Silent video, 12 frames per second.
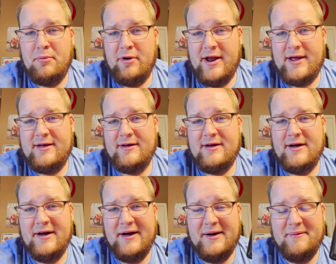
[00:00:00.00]
brick.
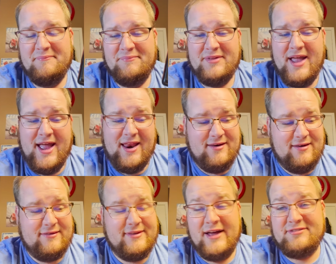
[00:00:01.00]
And
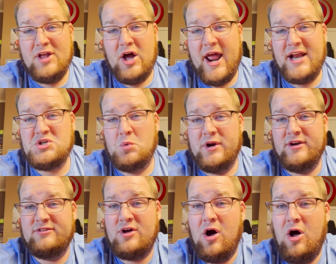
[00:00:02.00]
that's not actually what it's
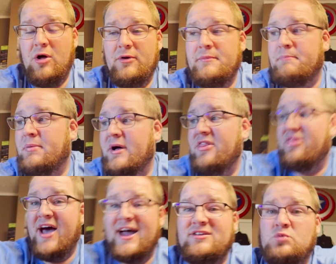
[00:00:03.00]
called, but
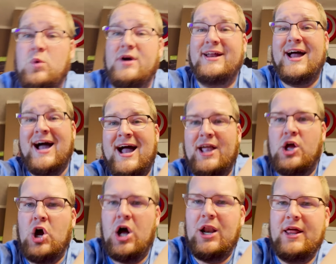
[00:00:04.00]
that is what I
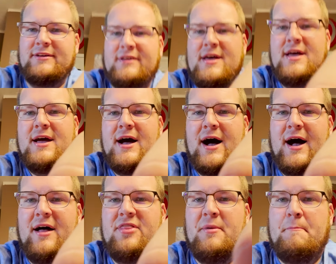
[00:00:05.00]
call it.
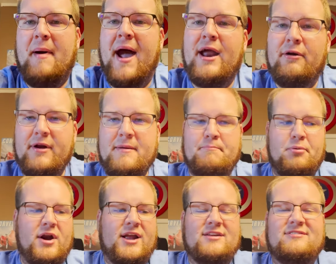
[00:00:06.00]
The battery
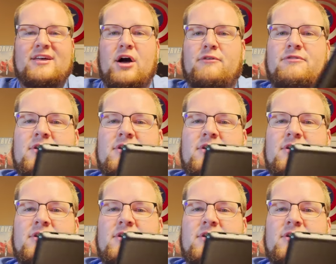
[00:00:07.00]
brick itself